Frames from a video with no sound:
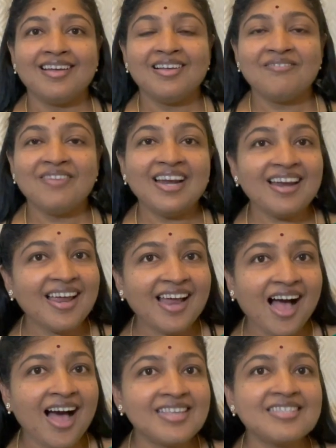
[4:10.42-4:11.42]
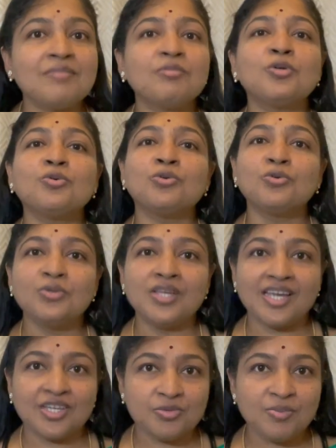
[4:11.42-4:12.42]
when I ask them to do the
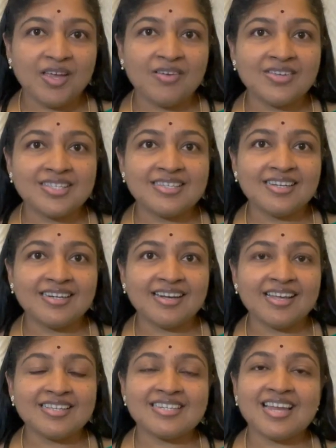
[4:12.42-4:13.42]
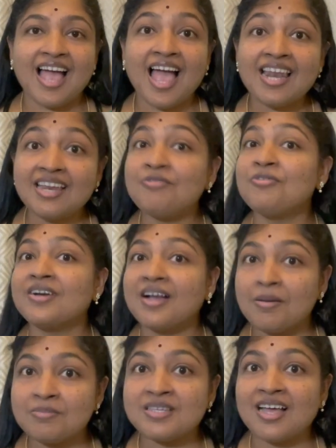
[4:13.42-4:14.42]
HbA1c test, and if it
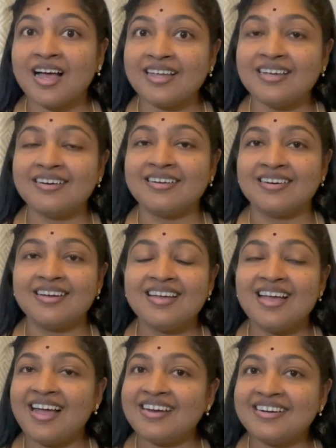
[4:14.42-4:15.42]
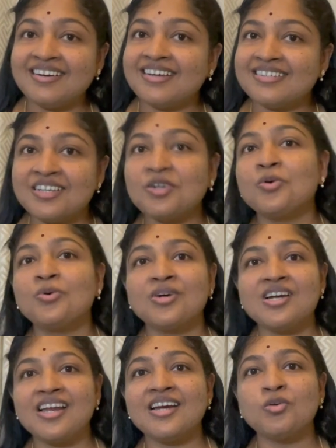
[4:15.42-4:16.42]
comes higher and it doesn't
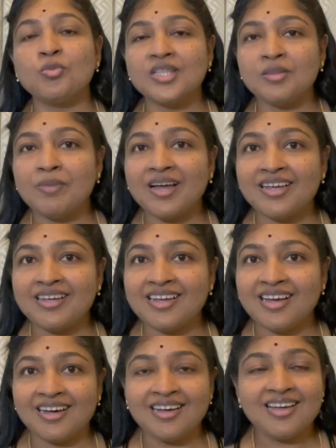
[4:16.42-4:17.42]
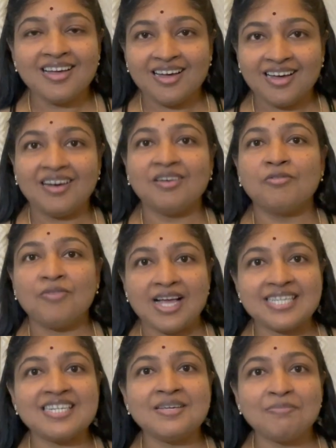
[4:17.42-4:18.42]
correlate with my
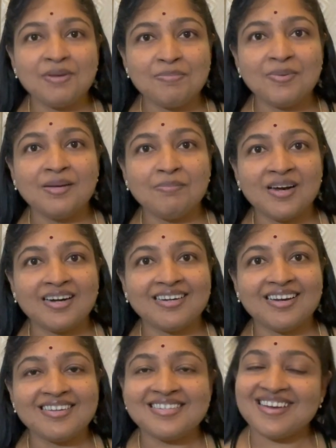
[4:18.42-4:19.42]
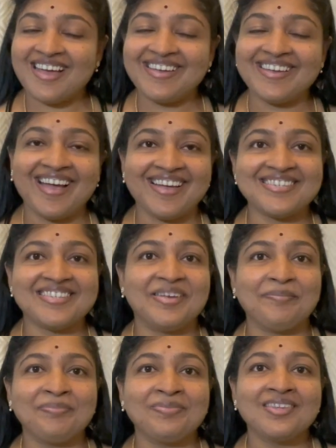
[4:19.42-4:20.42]
fasting PP blood test, I catch them.
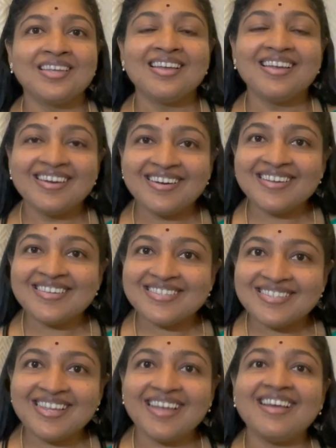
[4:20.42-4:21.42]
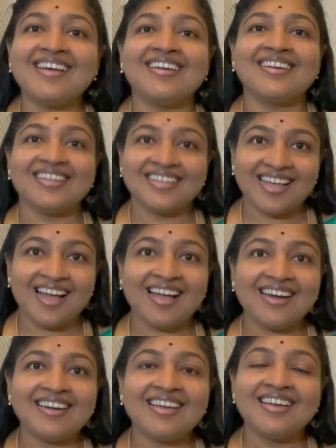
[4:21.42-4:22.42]
It is there
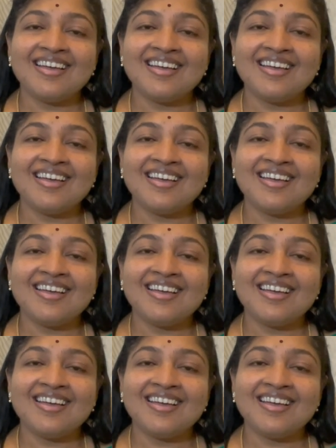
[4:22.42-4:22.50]
that